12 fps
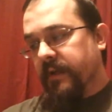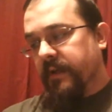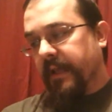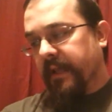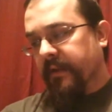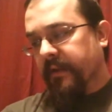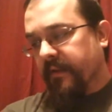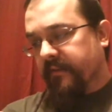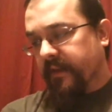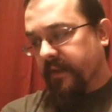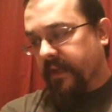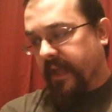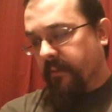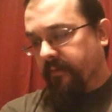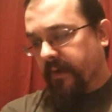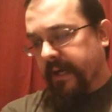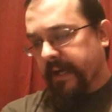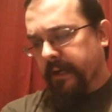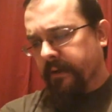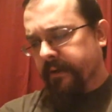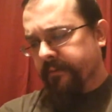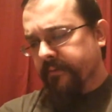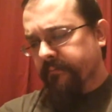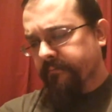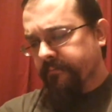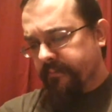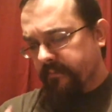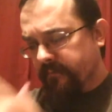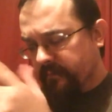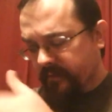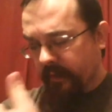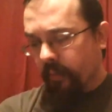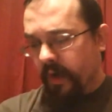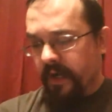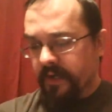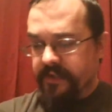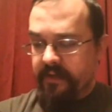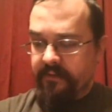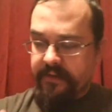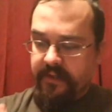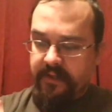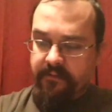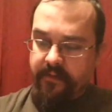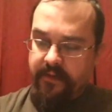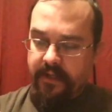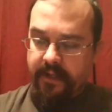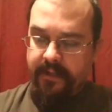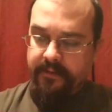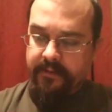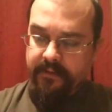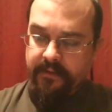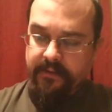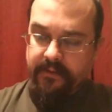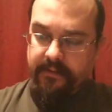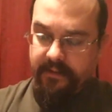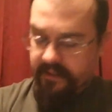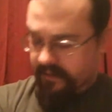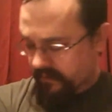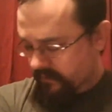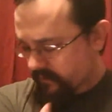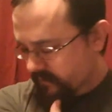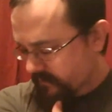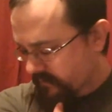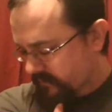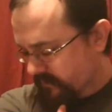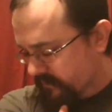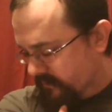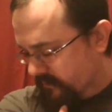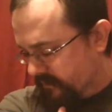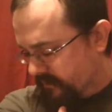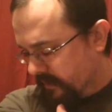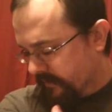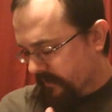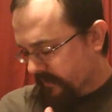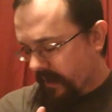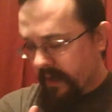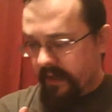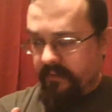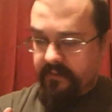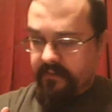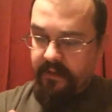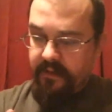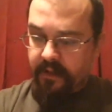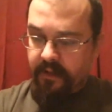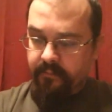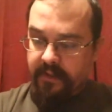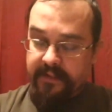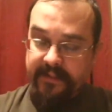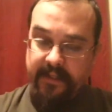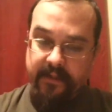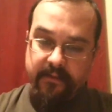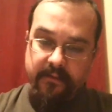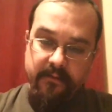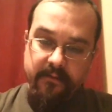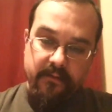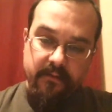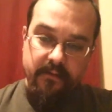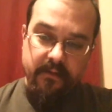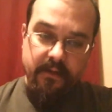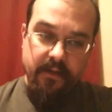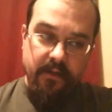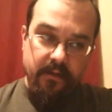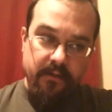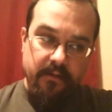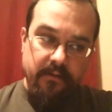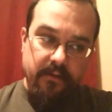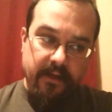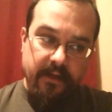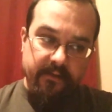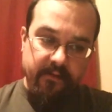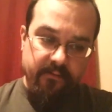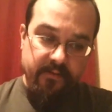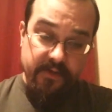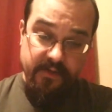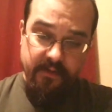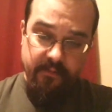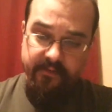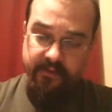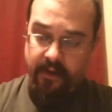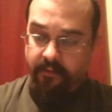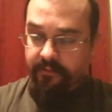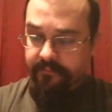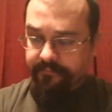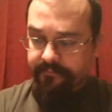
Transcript: and they set a campfire and set watch and everything for the night. And during the night, Khalid has a vision himself.